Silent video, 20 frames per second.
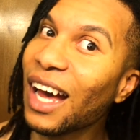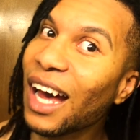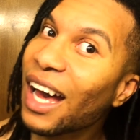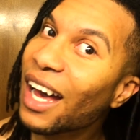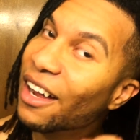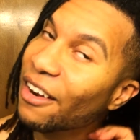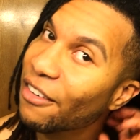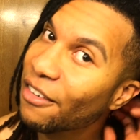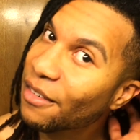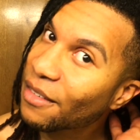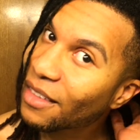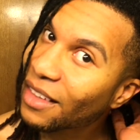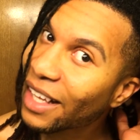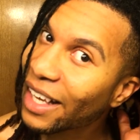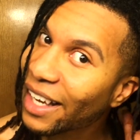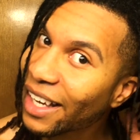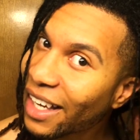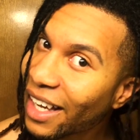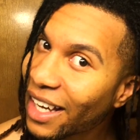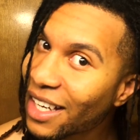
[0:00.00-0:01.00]

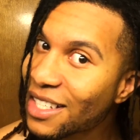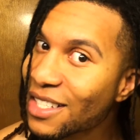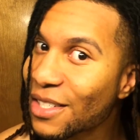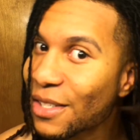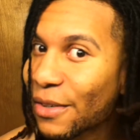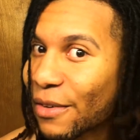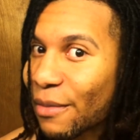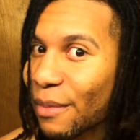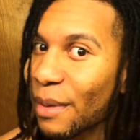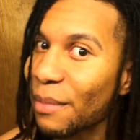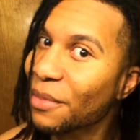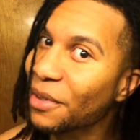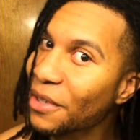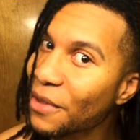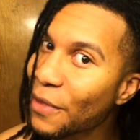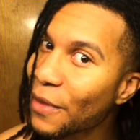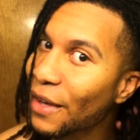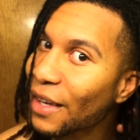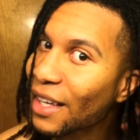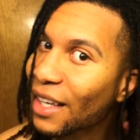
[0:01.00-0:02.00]
I still remember
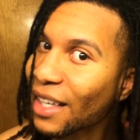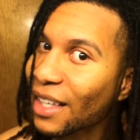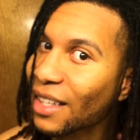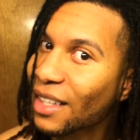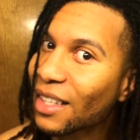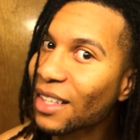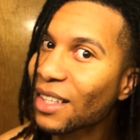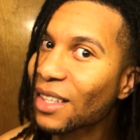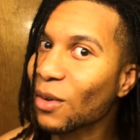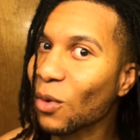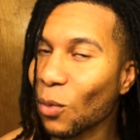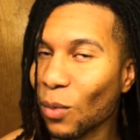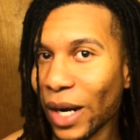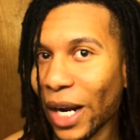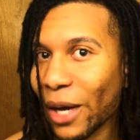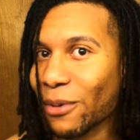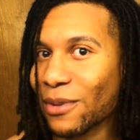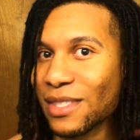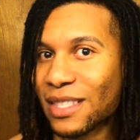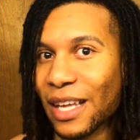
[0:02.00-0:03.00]
thinking when
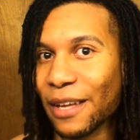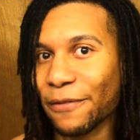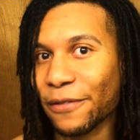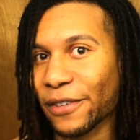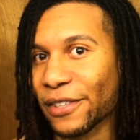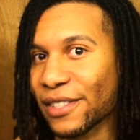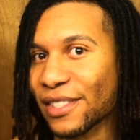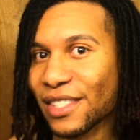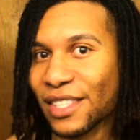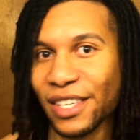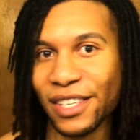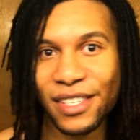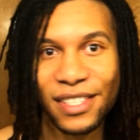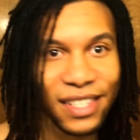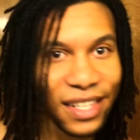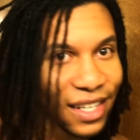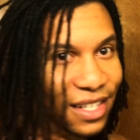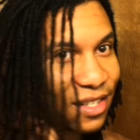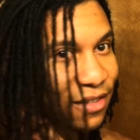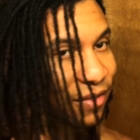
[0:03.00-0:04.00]
I was in that first year
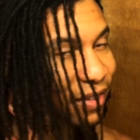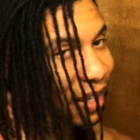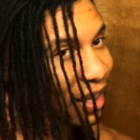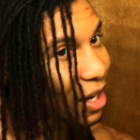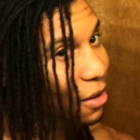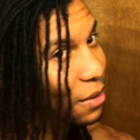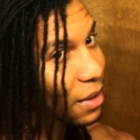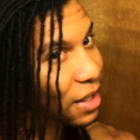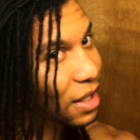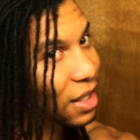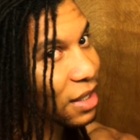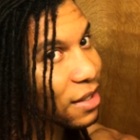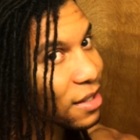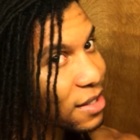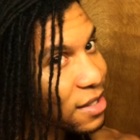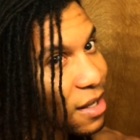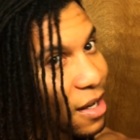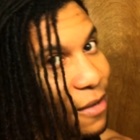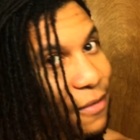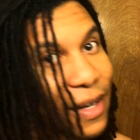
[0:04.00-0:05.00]
stage of like, I want to cut
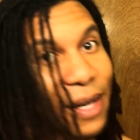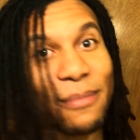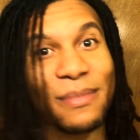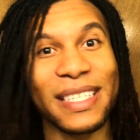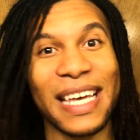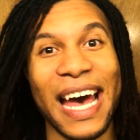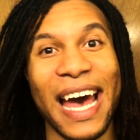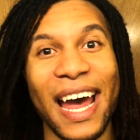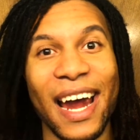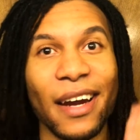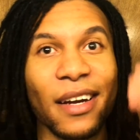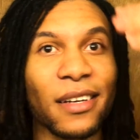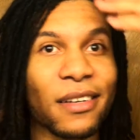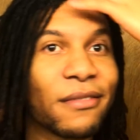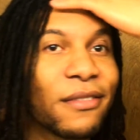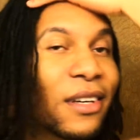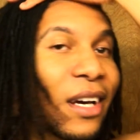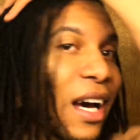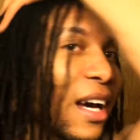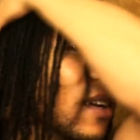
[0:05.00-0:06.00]
these off. I'm tired
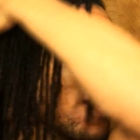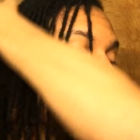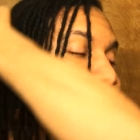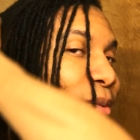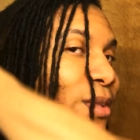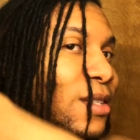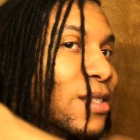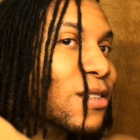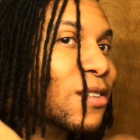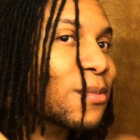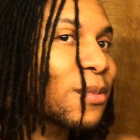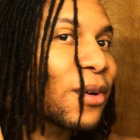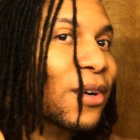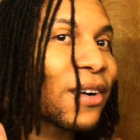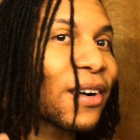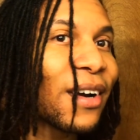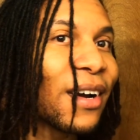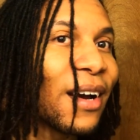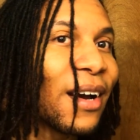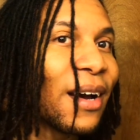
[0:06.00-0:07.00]
of it. I ain't doing this no more.
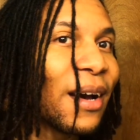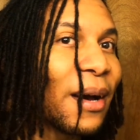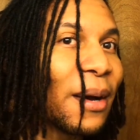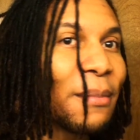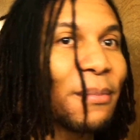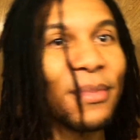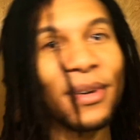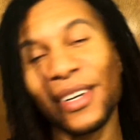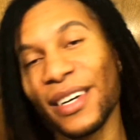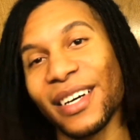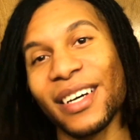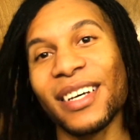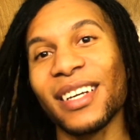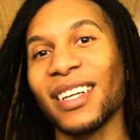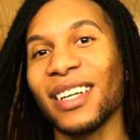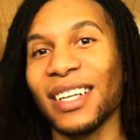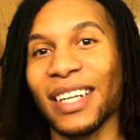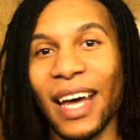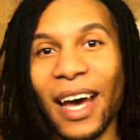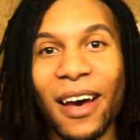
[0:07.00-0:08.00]
But
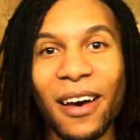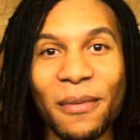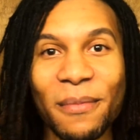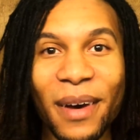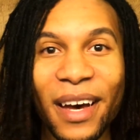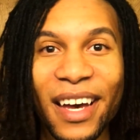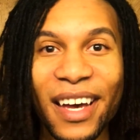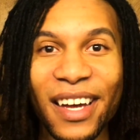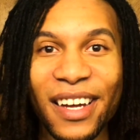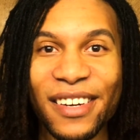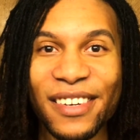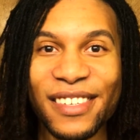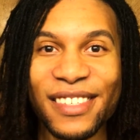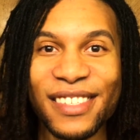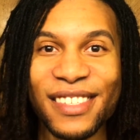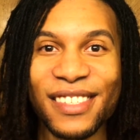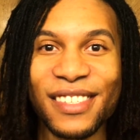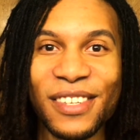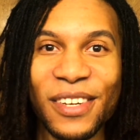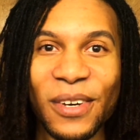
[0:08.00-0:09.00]
now my hair
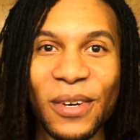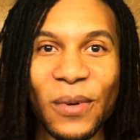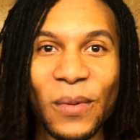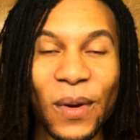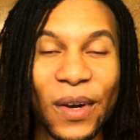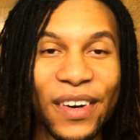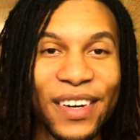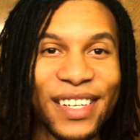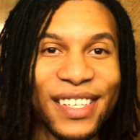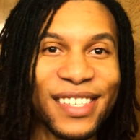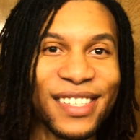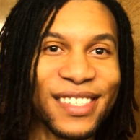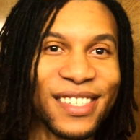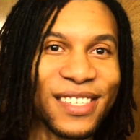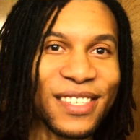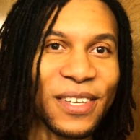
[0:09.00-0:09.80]
is, where it is.